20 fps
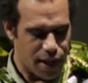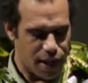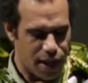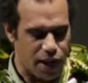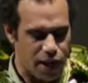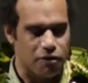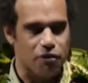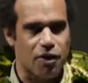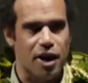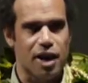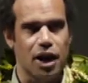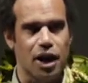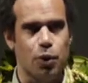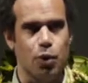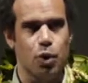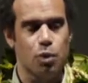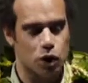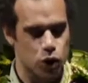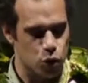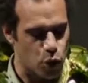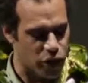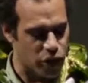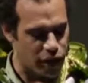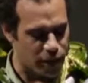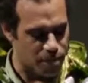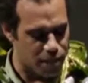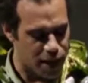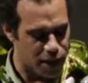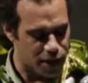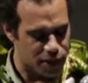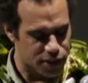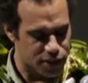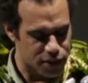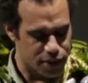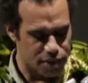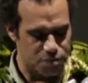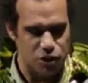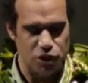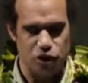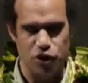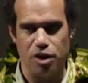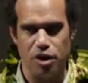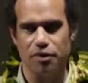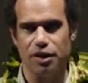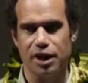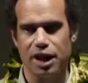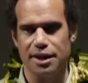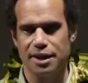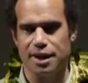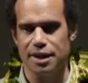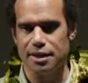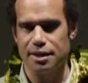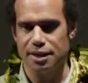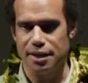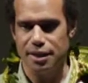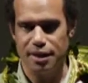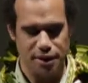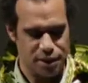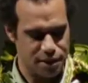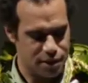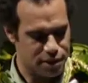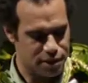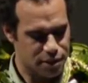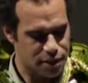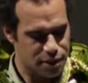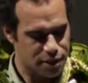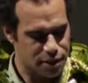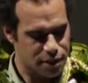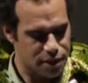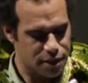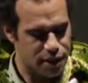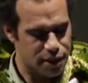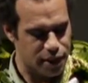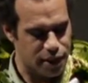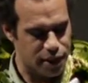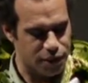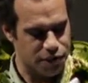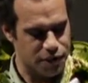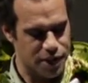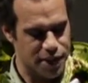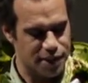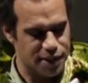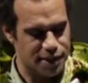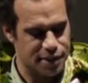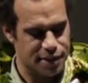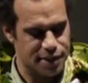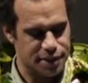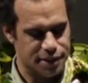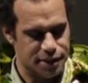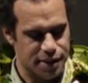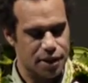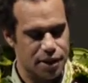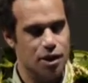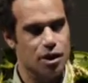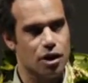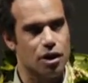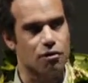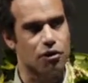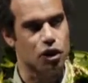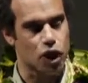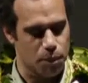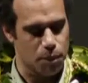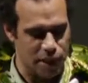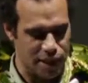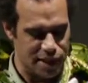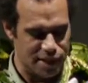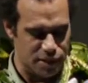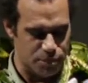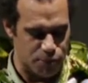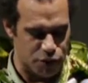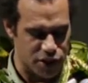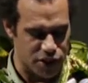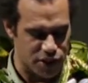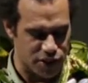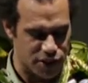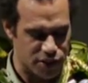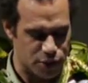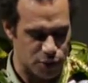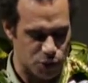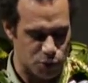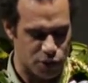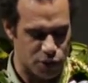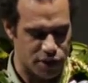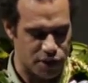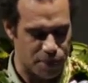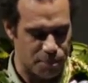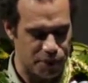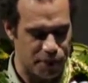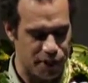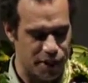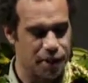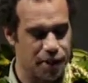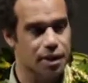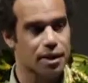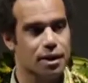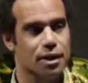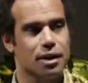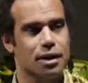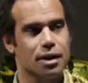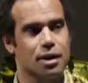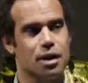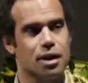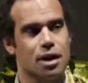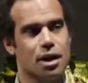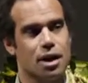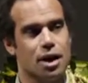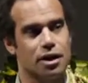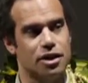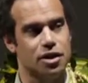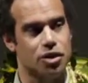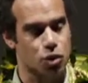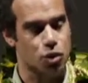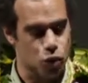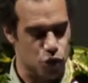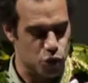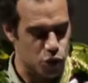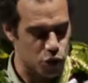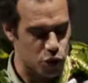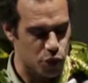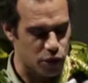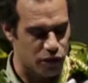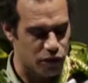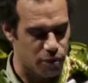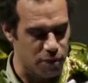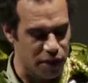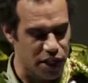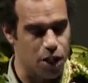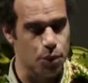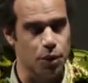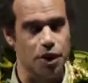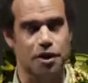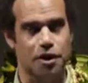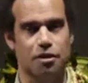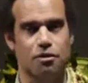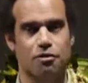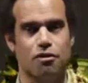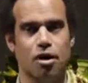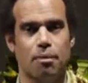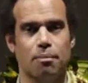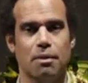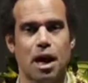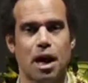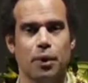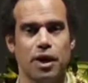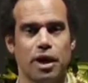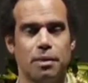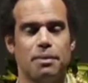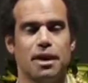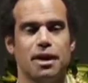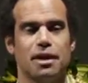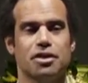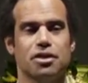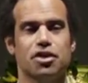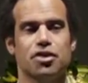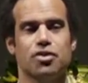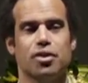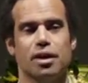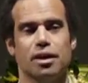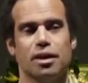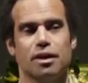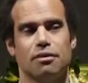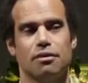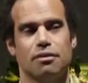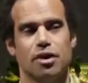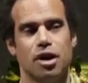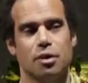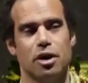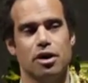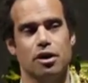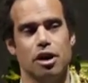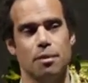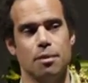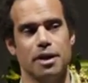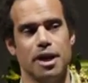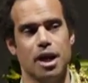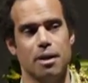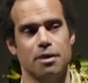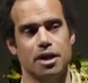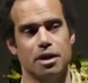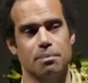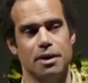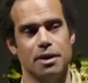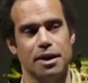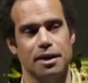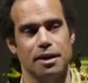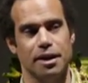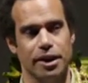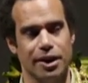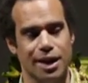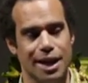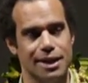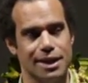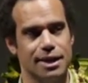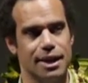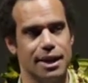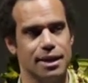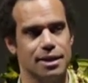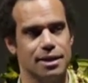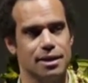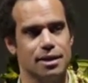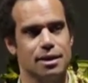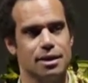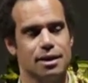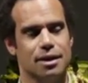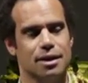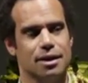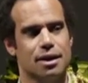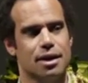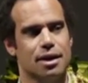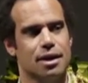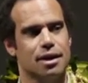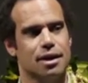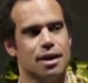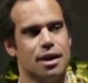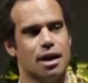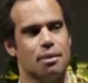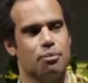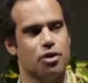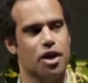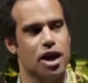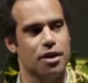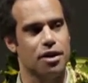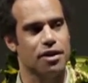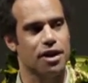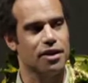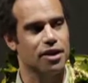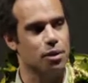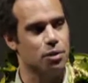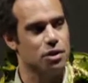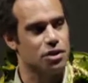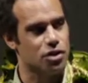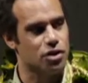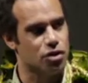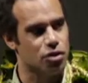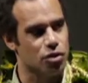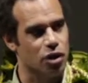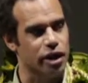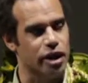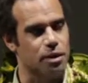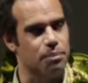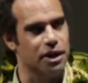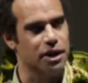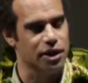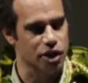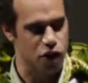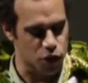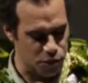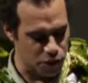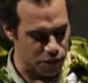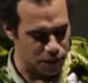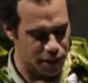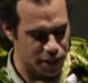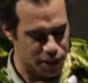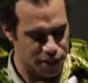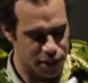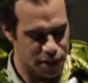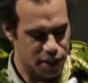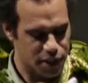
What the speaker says: And finally, we were talking about preserving identity in the face of globalizing pressures, which was a discourse which we were familiar with from our independence struggle. Vanuatu only became independent in 1980. And prior to that, there was a strong independence movement